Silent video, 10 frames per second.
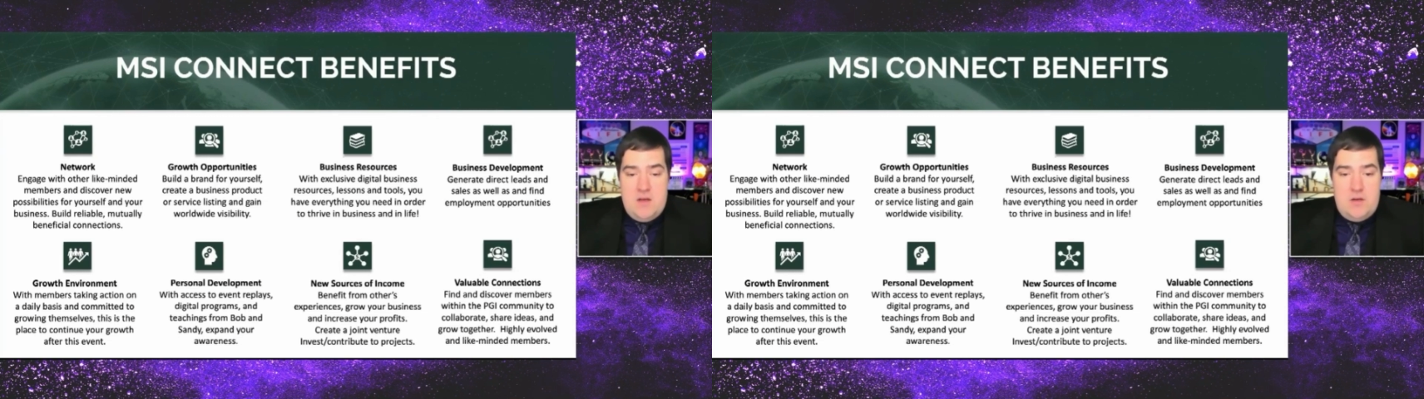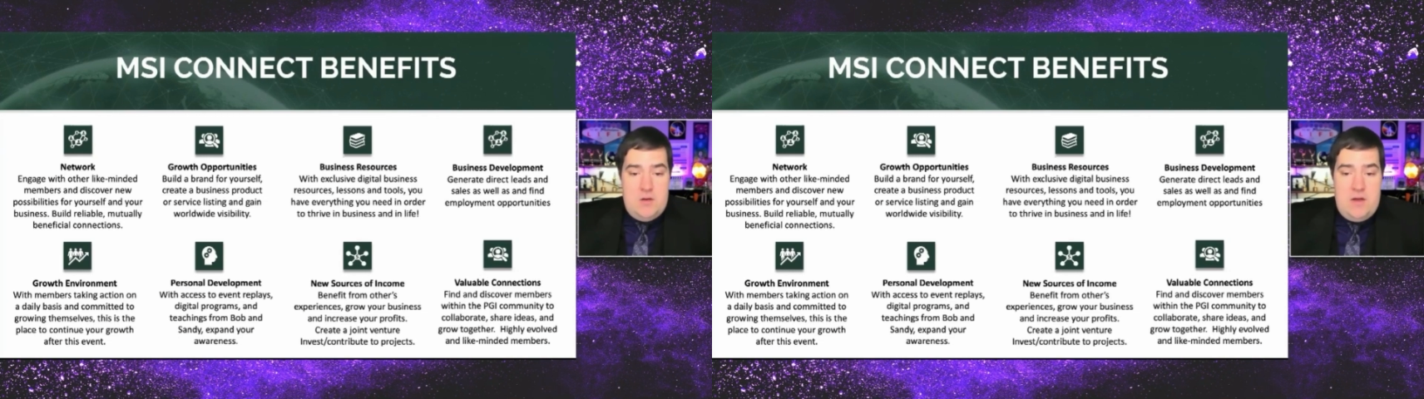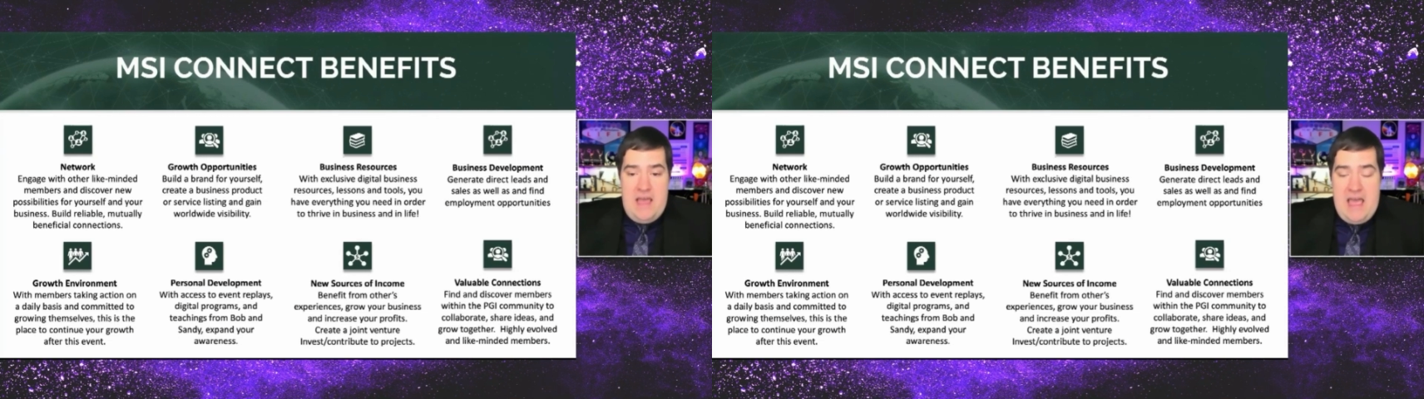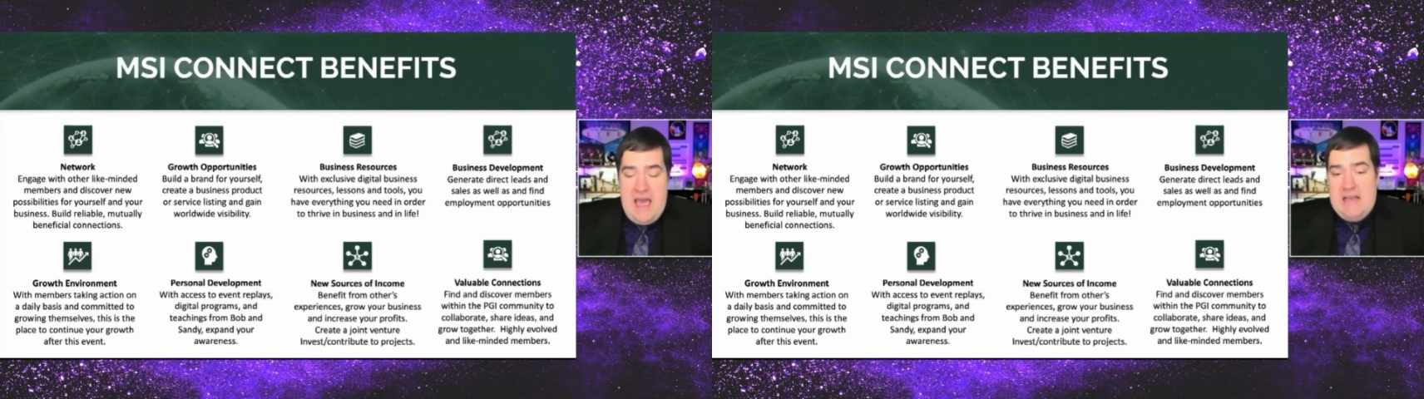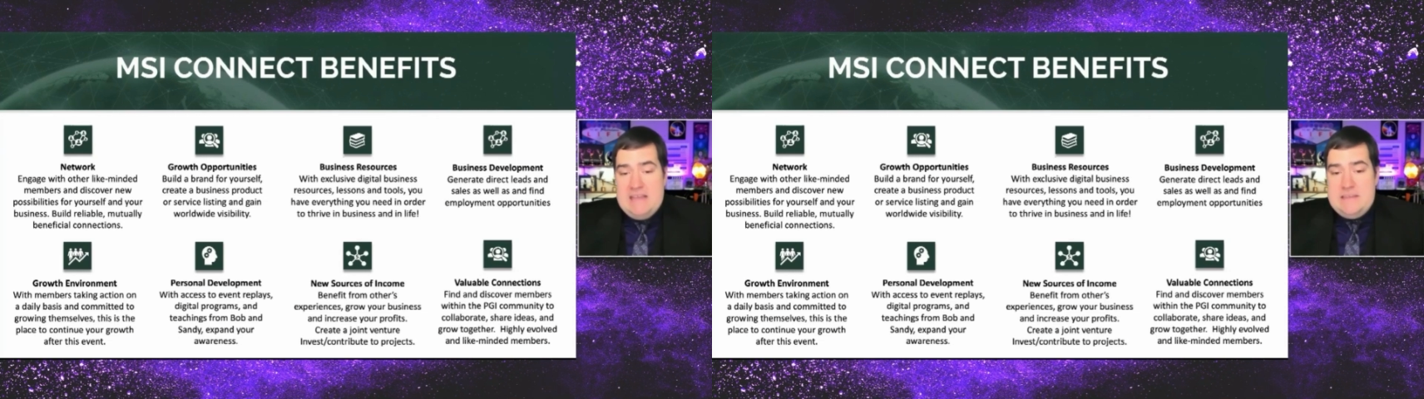who
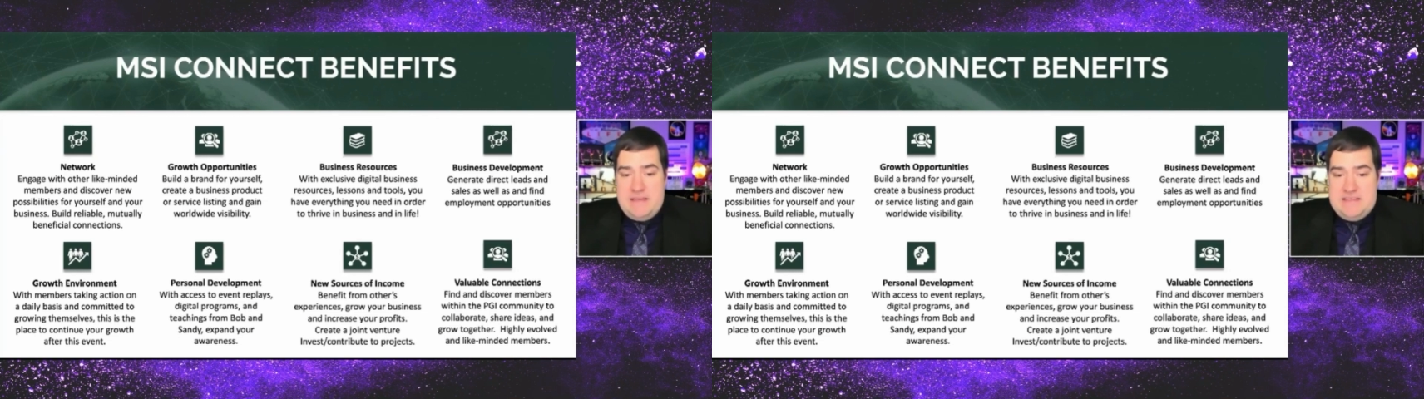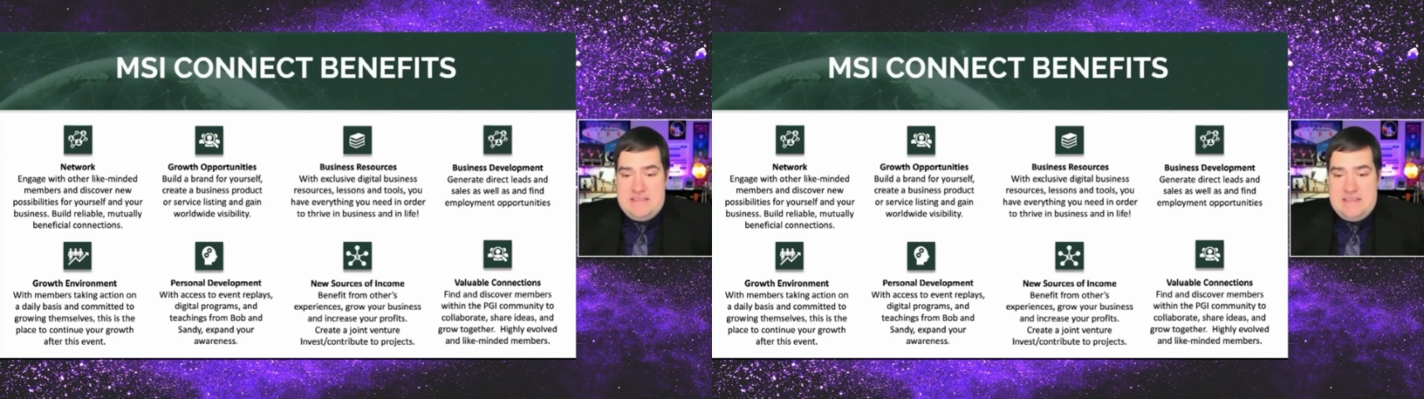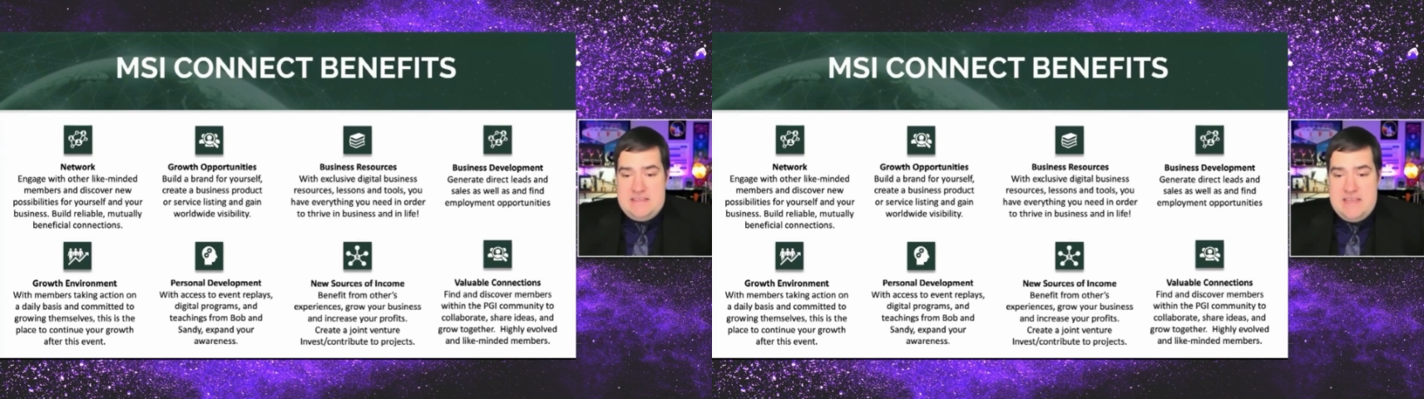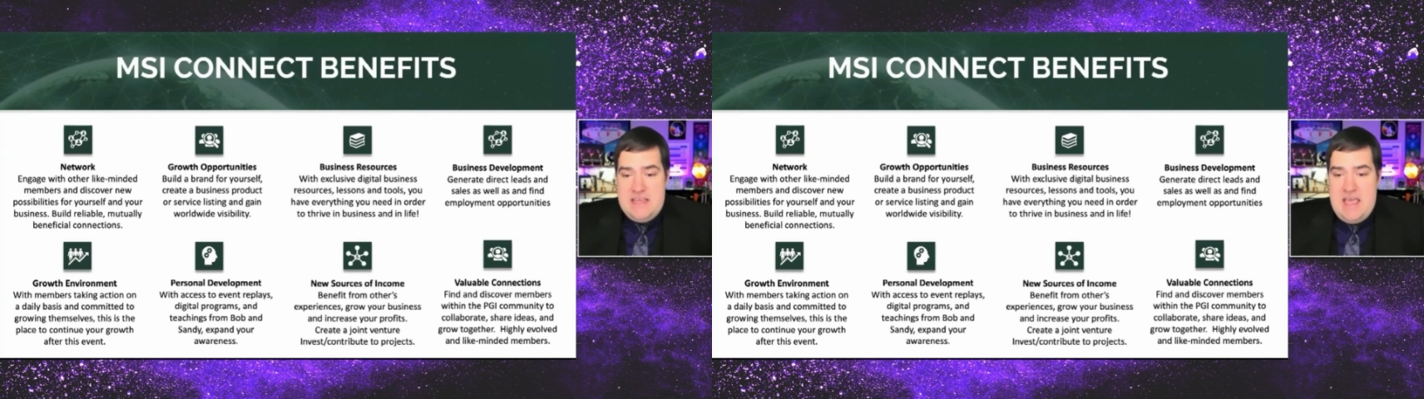has a business.